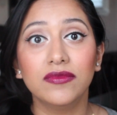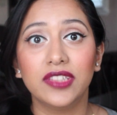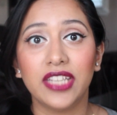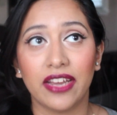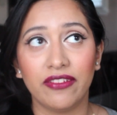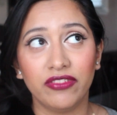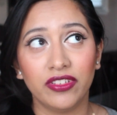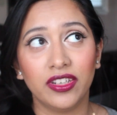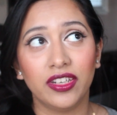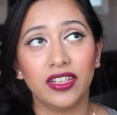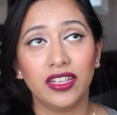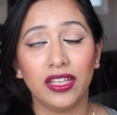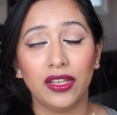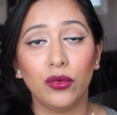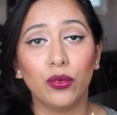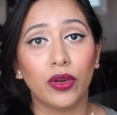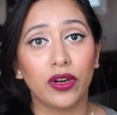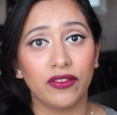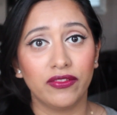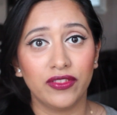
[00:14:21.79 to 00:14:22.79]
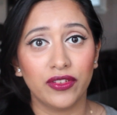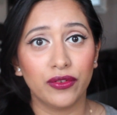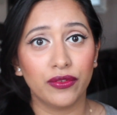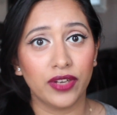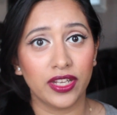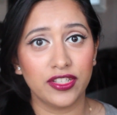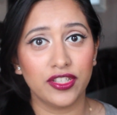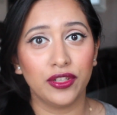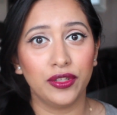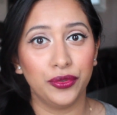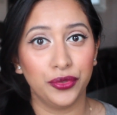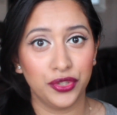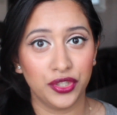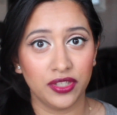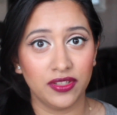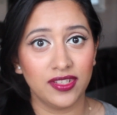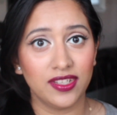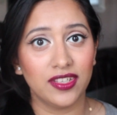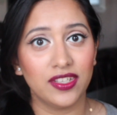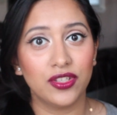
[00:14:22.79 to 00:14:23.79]
definitely one of the
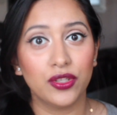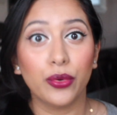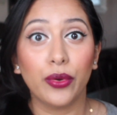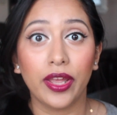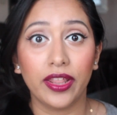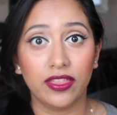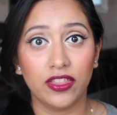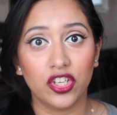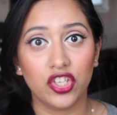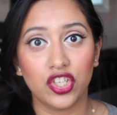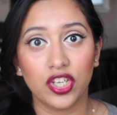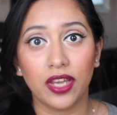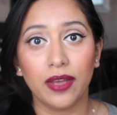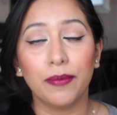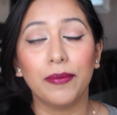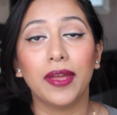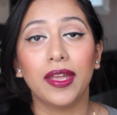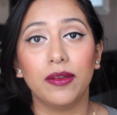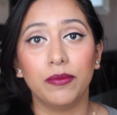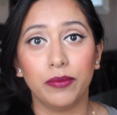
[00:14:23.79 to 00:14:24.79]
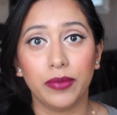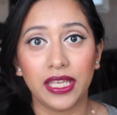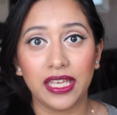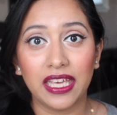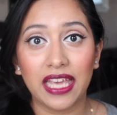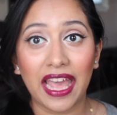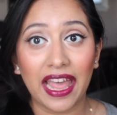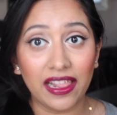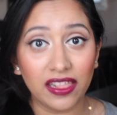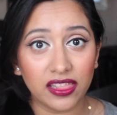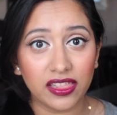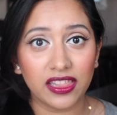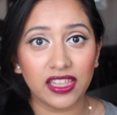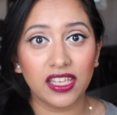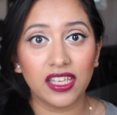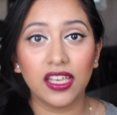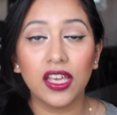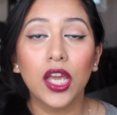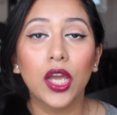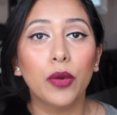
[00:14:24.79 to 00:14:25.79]
resolutions is to hit the gym and be
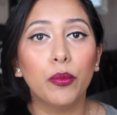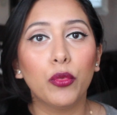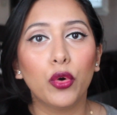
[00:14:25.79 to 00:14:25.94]
healthy.